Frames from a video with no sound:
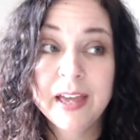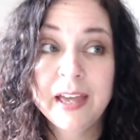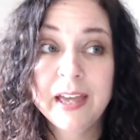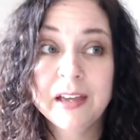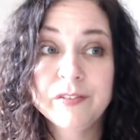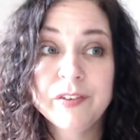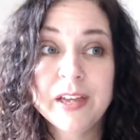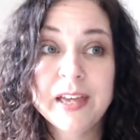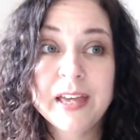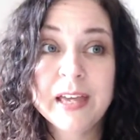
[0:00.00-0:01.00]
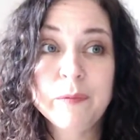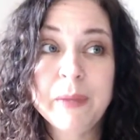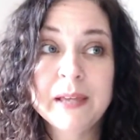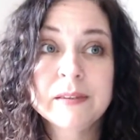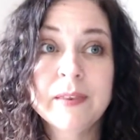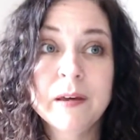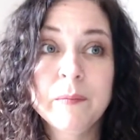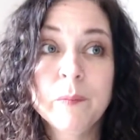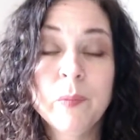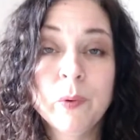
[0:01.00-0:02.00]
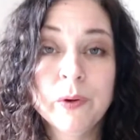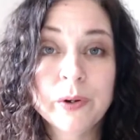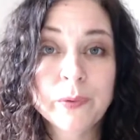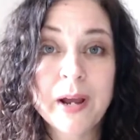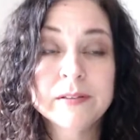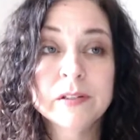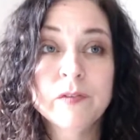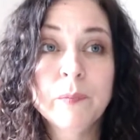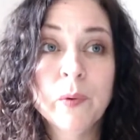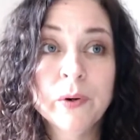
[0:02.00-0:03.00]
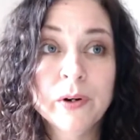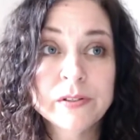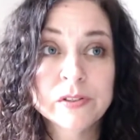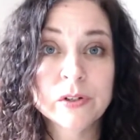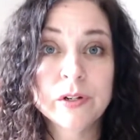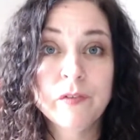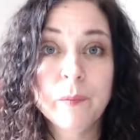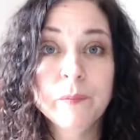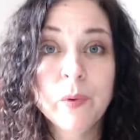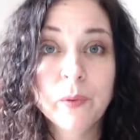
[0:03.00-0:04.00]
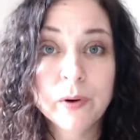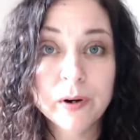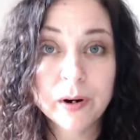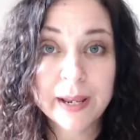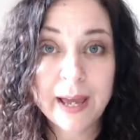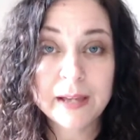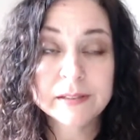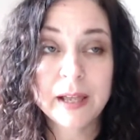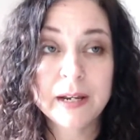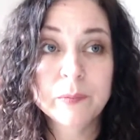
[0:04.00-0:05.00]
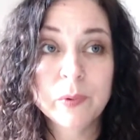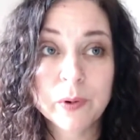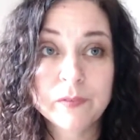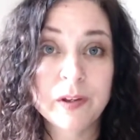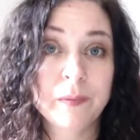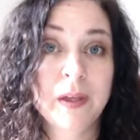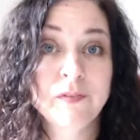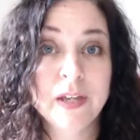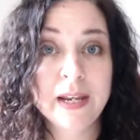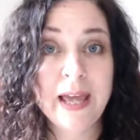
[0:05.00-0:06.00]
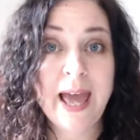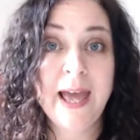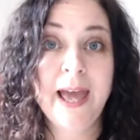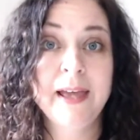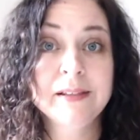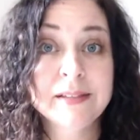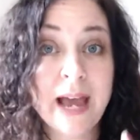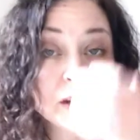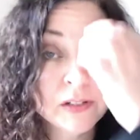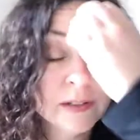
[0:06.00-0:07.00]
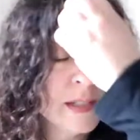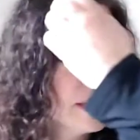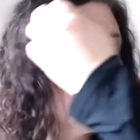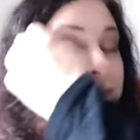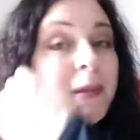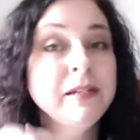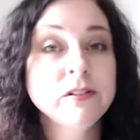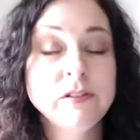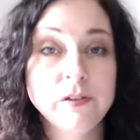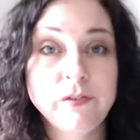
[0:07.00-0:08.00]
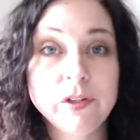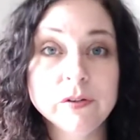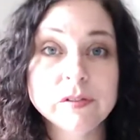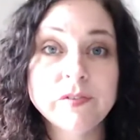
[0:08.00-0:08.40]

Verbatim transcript: if it makes them more aggressive, more assertive, more gaslighting, more, if it, if it exaggerate, this is meant to diffuse.